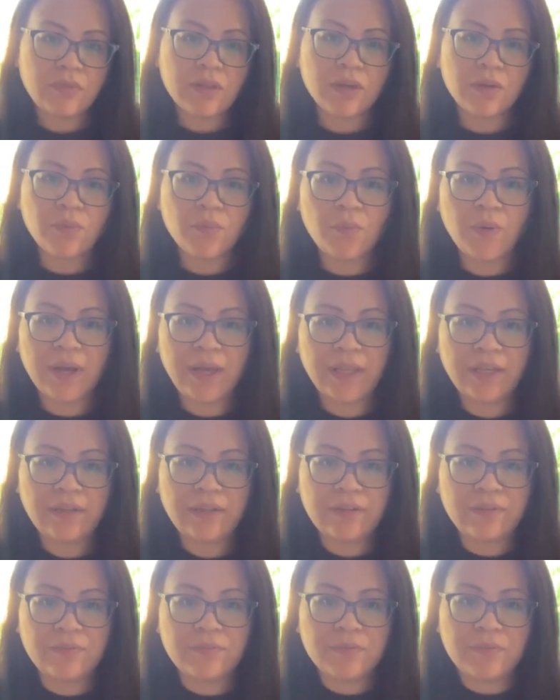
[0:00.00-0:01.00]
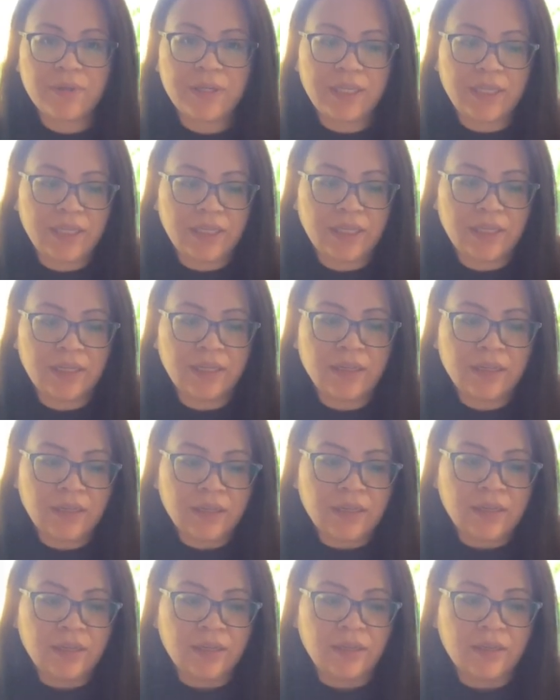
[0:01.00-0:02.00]
when we
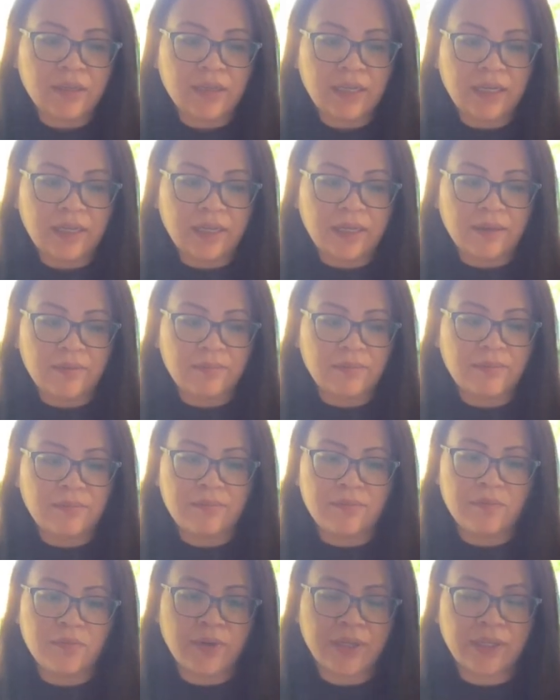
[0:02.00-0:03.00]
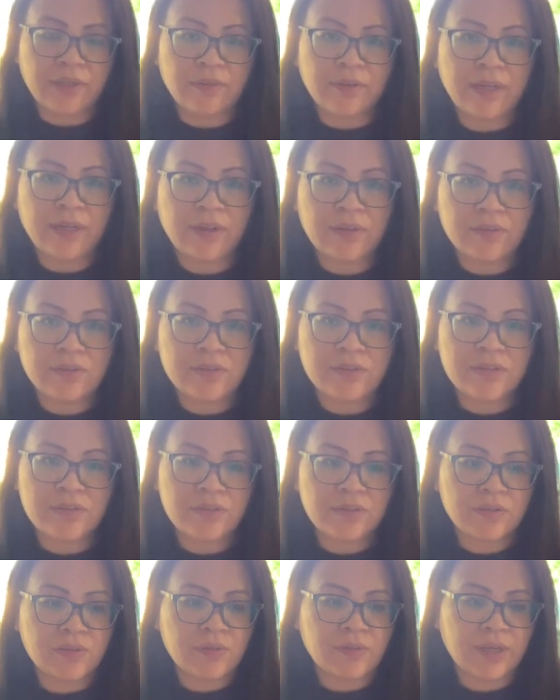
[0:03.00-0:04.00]
went around
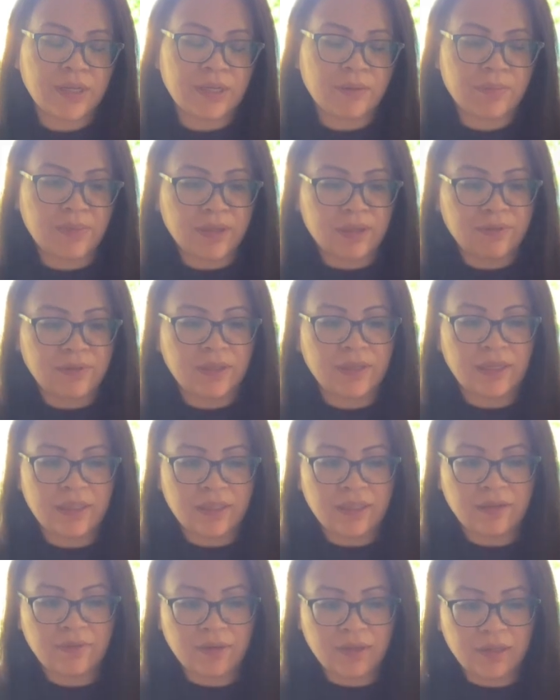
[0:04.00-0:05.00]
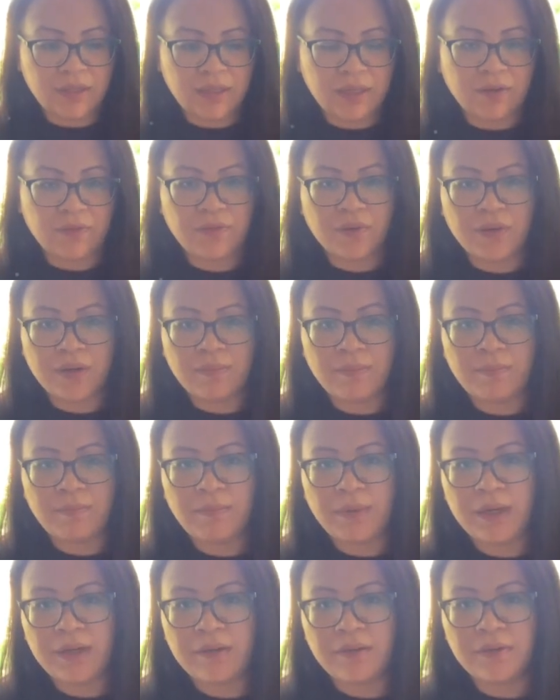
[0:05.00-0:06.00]
quite a bit, I think we were there for
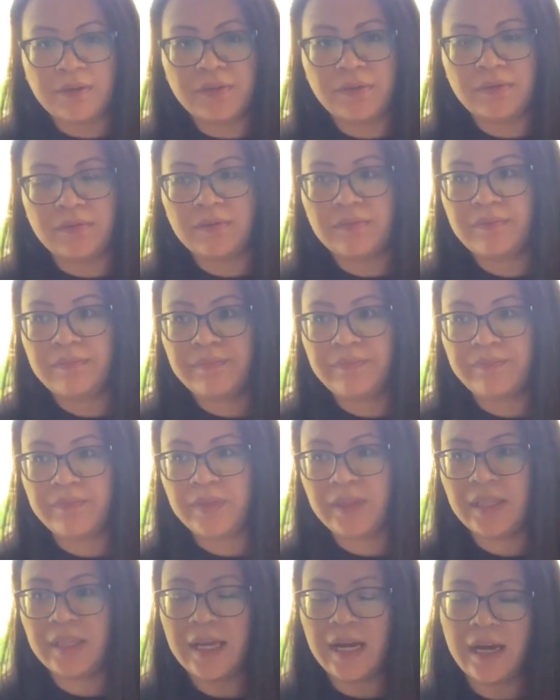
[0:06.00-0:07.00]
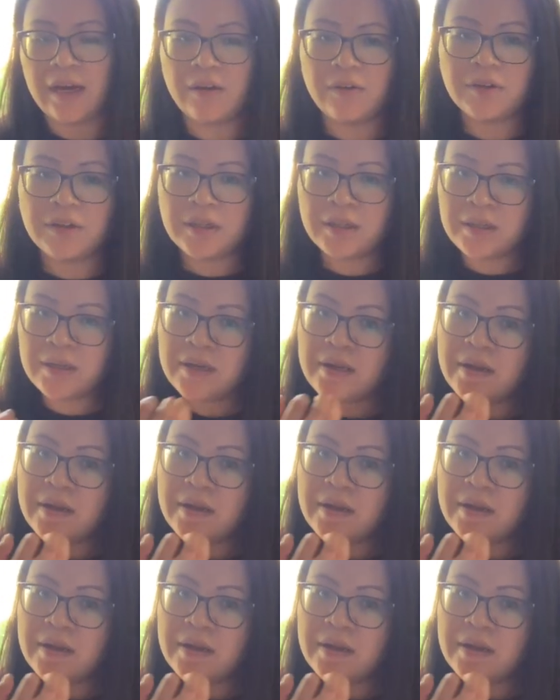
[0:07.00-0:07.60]
about an hour